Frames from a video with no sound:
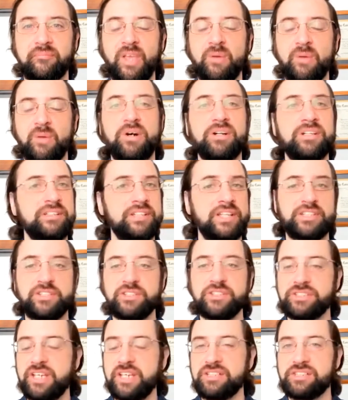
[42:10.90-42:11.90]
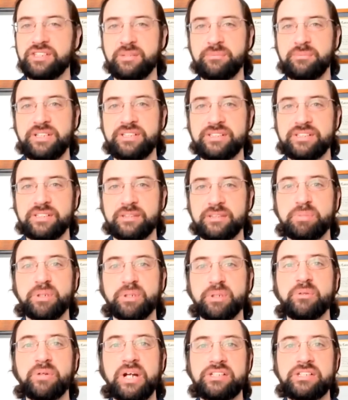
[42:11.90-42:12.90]
Well, like you said, Jim, it's
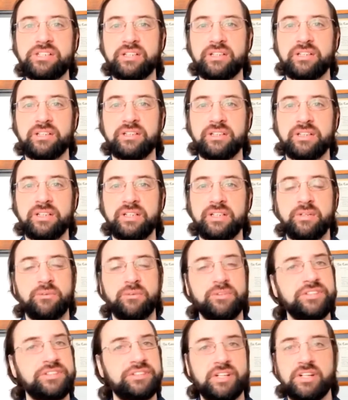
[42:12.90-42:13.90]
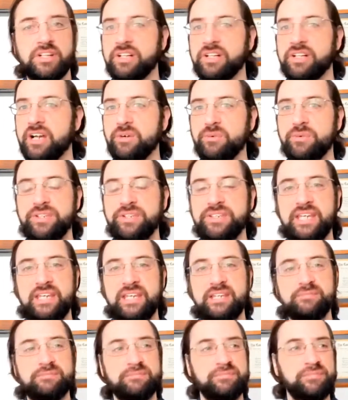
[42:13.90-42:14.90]
progression. We start out with
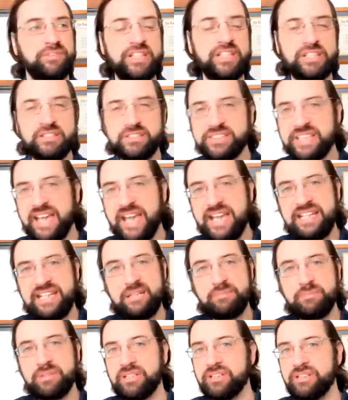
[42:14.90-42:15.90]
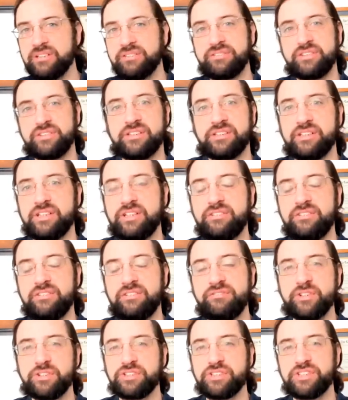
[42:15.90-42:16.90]
a little tiny bit of a
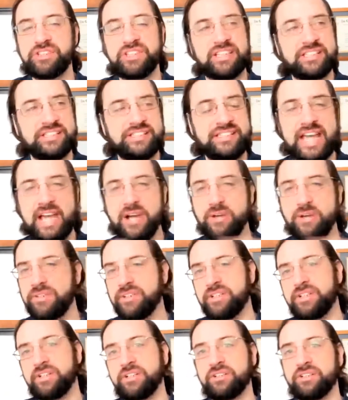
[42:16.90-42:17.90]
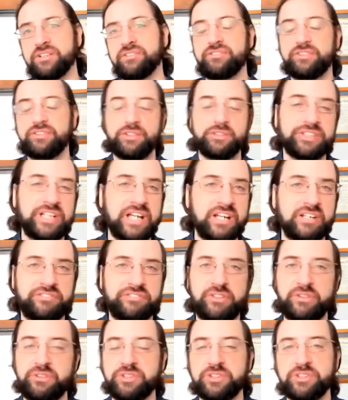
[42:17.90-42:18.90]
inversion that's down the curve. Eurodollar
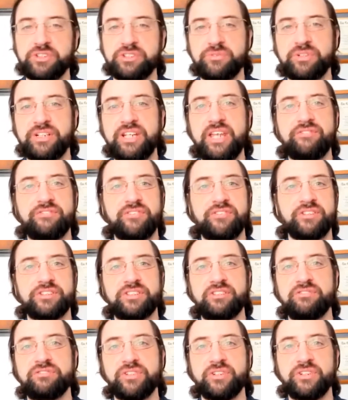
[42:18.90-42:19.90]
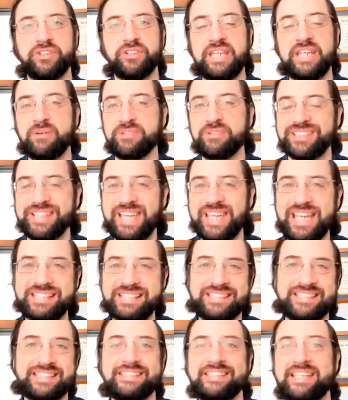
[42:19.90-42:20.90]
futures, when it first inverted, that was last
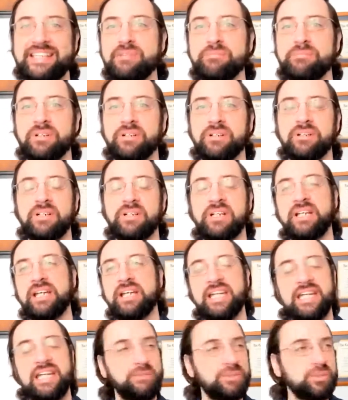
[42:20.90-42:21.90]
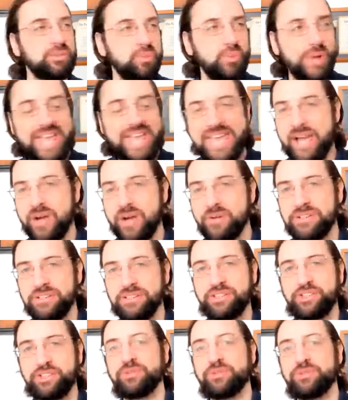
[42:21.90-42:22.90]
December, and it was way out in the
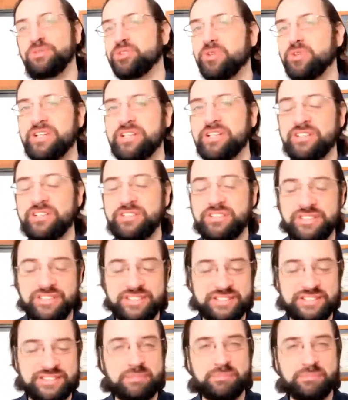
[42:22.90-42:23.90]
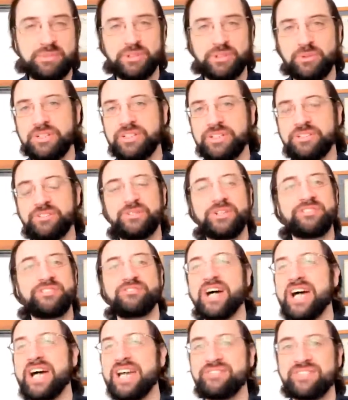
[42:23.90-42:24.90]
June 20 or the December
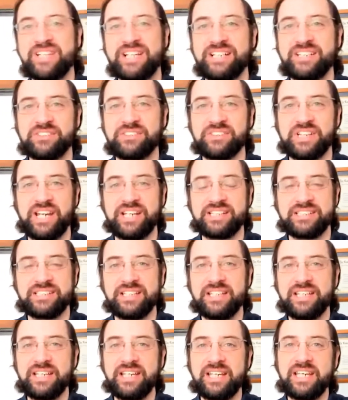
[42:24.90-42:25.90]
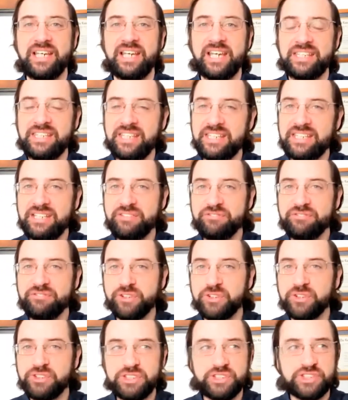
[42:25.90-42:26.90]
2025 contracts. And then the
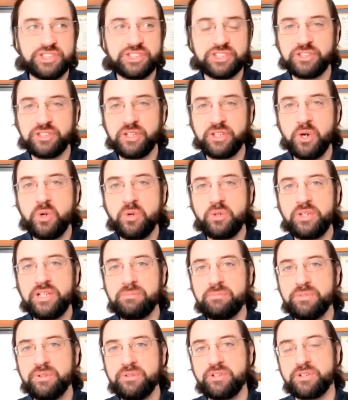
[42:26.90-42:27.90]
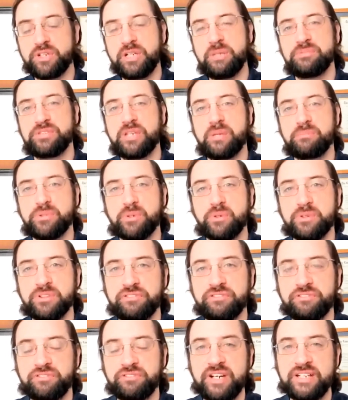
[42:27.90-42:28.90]
inversion slowly creeps up toward the
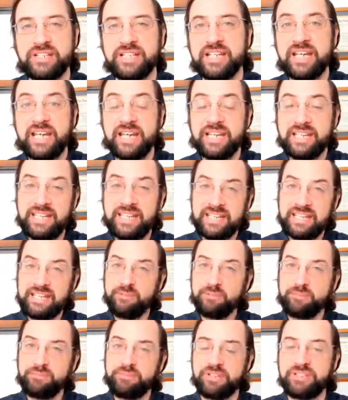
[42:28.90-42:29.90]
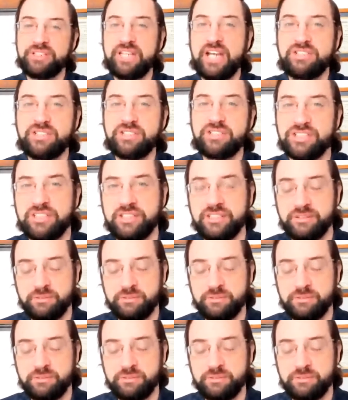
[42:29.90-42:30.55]
front, getting not just